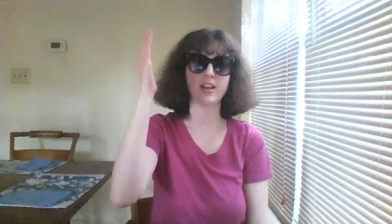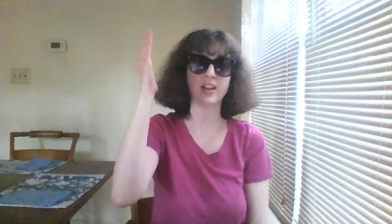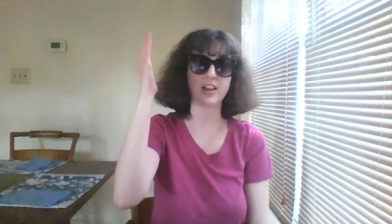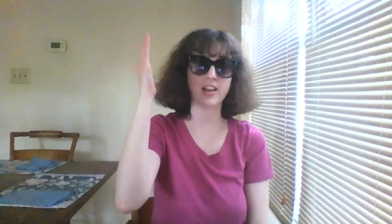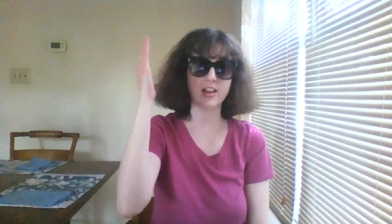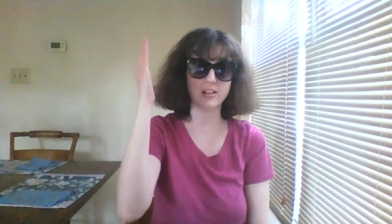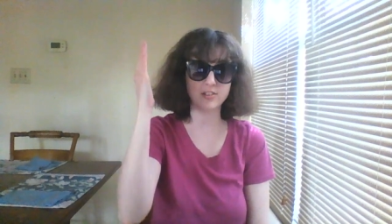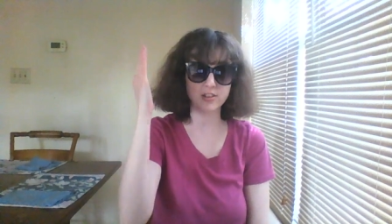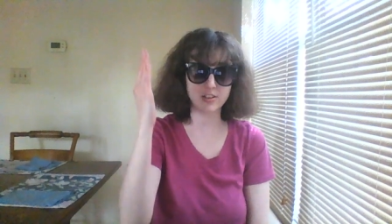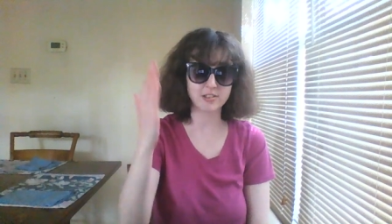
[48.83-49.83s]
And
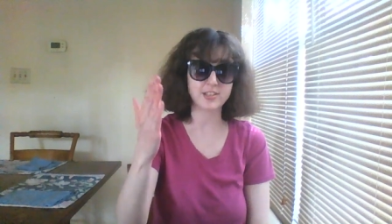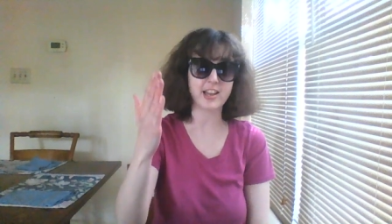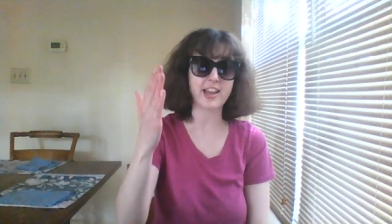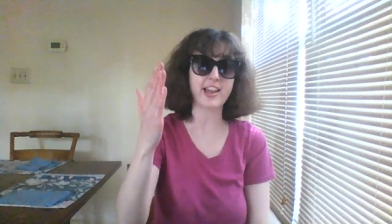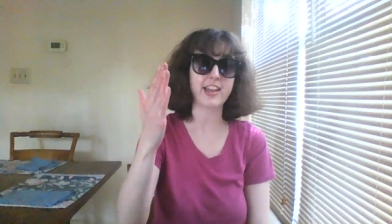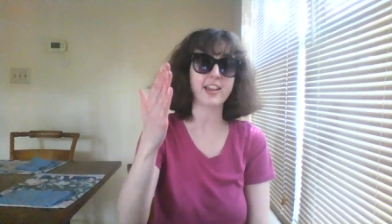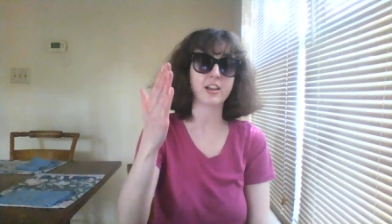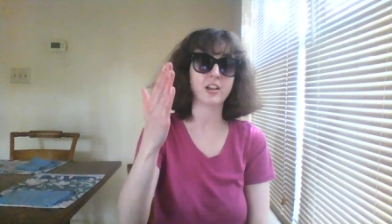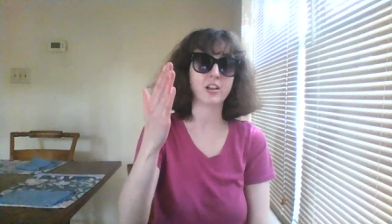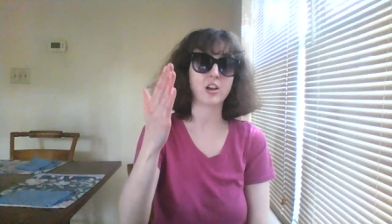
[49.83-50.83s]
today,
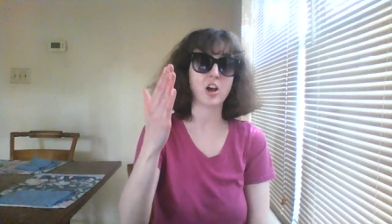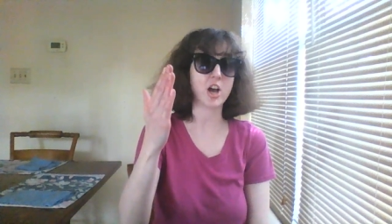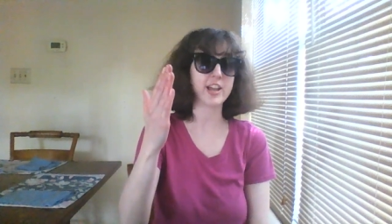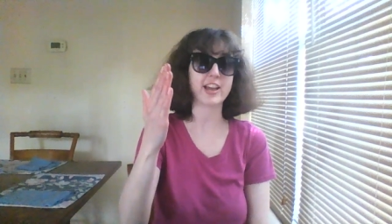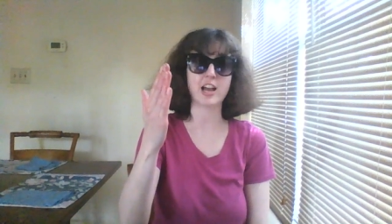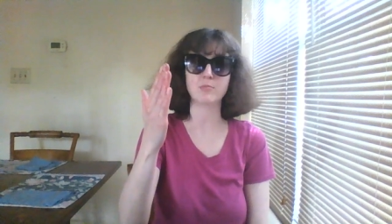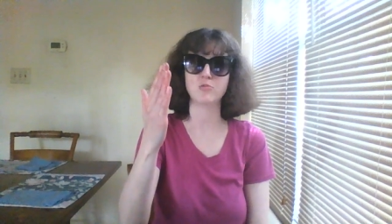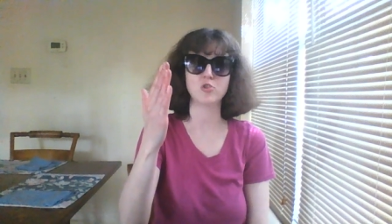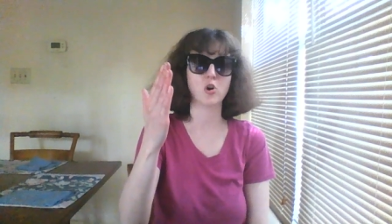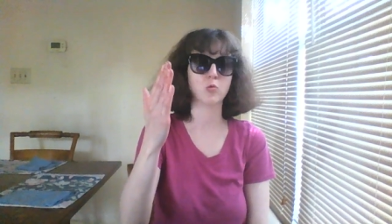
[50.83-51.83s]
I
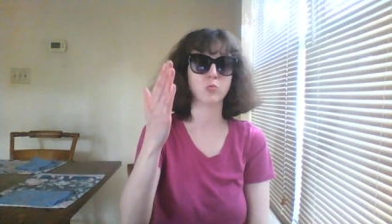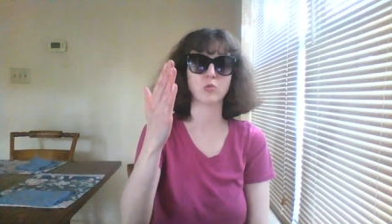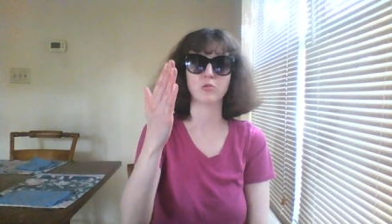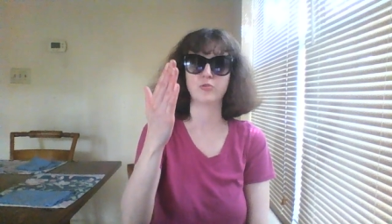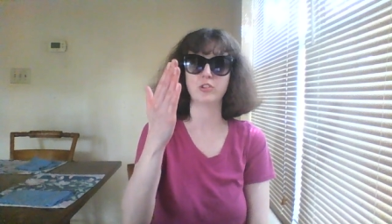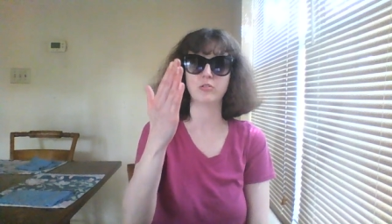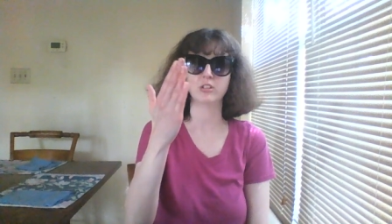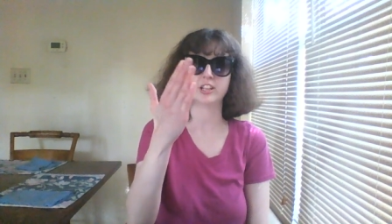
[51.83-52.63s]
have no review,